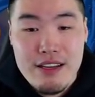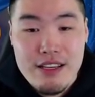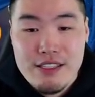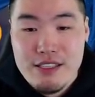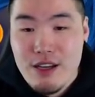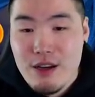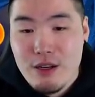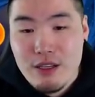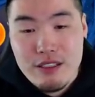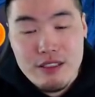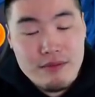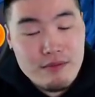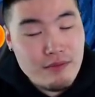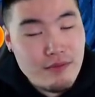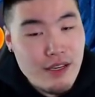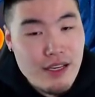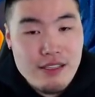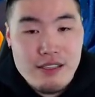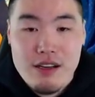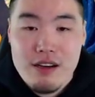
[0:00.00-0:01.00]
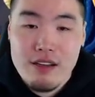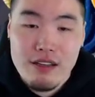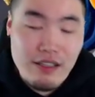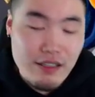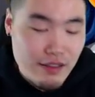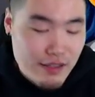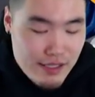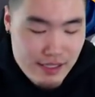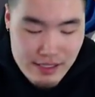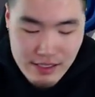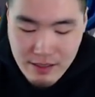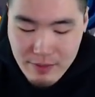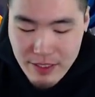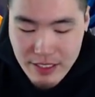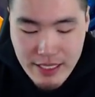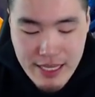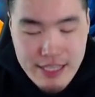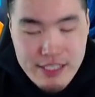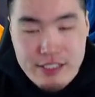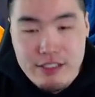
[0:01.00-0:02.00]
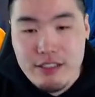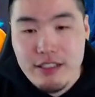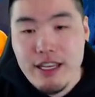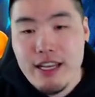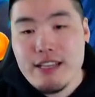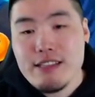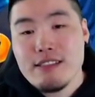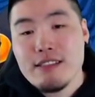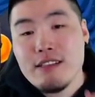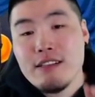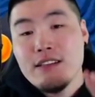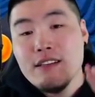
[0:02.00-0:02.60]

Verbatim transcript: it's all good. It's all good. This is gonna be the last turn, guys.